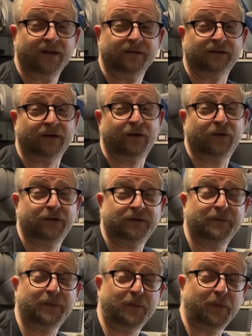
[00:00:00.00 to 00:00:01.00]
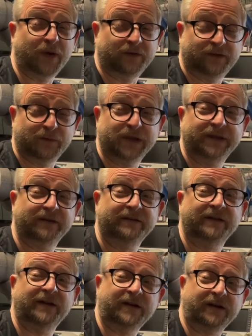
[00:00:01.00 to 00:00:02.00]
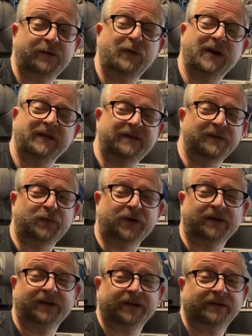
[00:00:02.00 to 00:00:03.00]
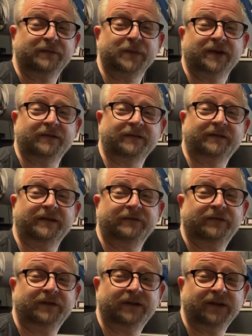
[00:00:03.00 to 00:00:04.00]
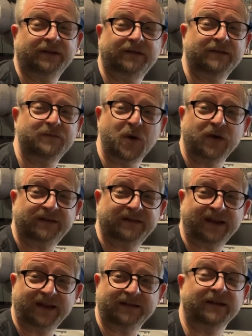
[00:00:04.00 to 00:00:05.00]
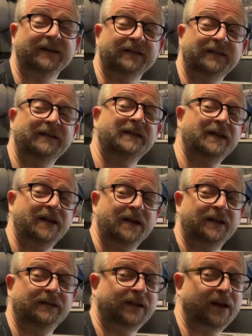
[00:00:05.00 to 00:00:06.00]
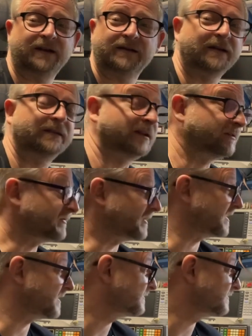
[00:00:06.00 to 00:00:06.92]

So both the meters are a quality product, because even it is bought second hand, they are not that far